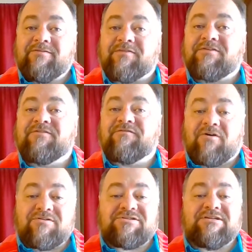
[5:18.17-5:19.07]
that the
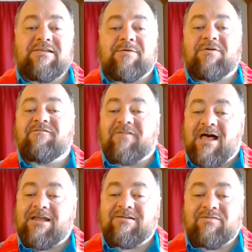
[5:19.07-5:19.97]
diversity that we
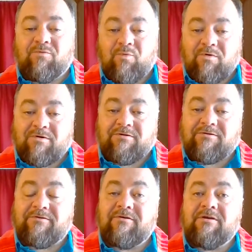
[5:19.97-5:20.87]
find in the
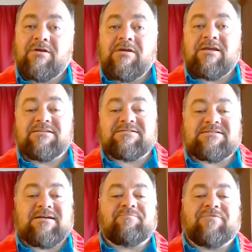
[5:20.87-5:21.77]
world is
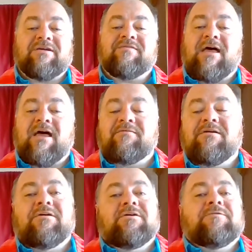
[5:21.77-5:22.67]
something that
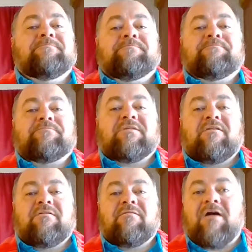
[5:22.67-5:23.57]

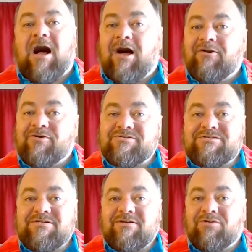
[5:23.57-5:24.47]

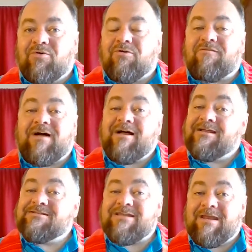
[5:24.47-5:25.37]
honors,
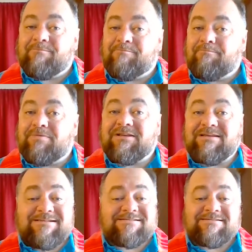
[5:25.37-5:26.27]
glorifies, and
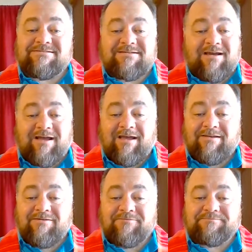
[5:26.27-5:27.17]
pleases God.